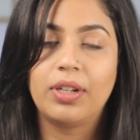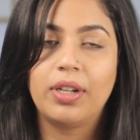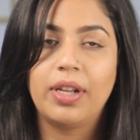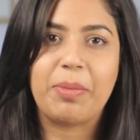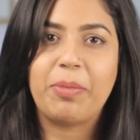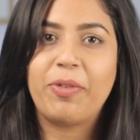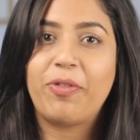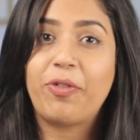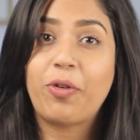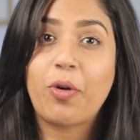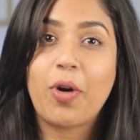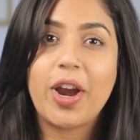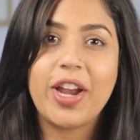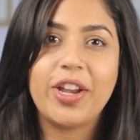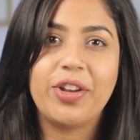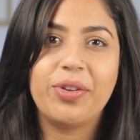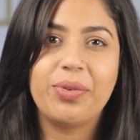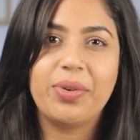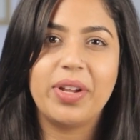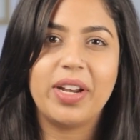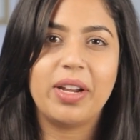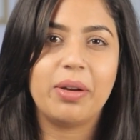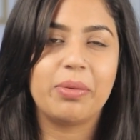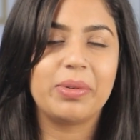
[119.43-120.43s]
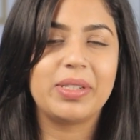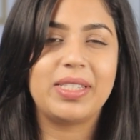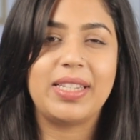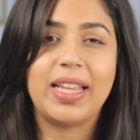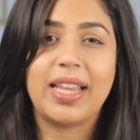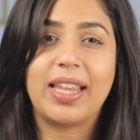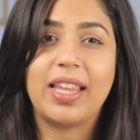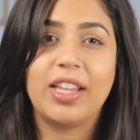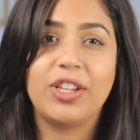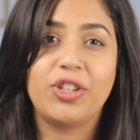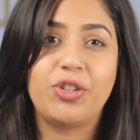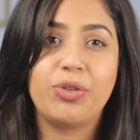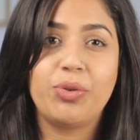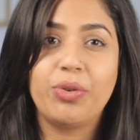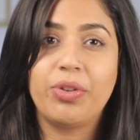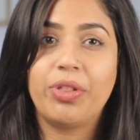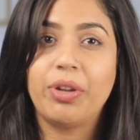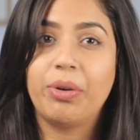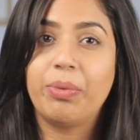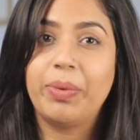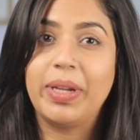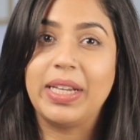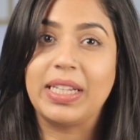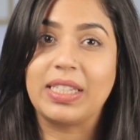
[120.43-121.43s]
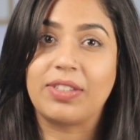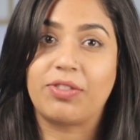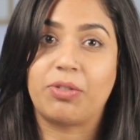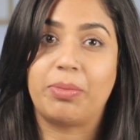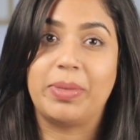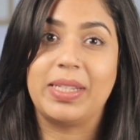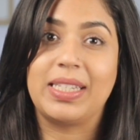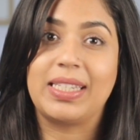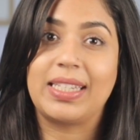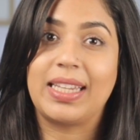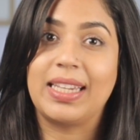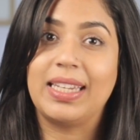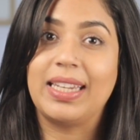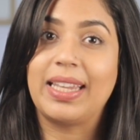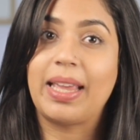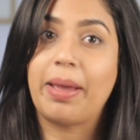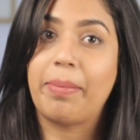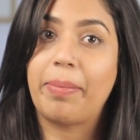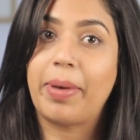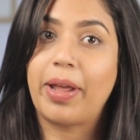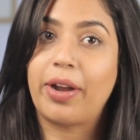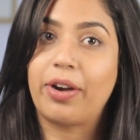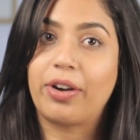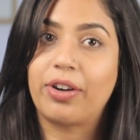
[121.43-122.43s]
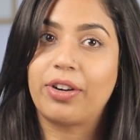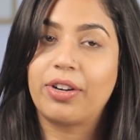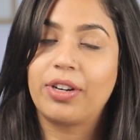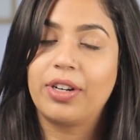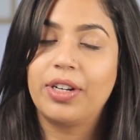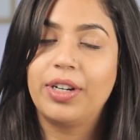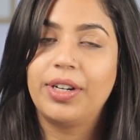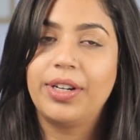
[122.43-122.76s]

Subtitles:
And before I knew it, it was taking 2 to 3 weeks for my skin to get better.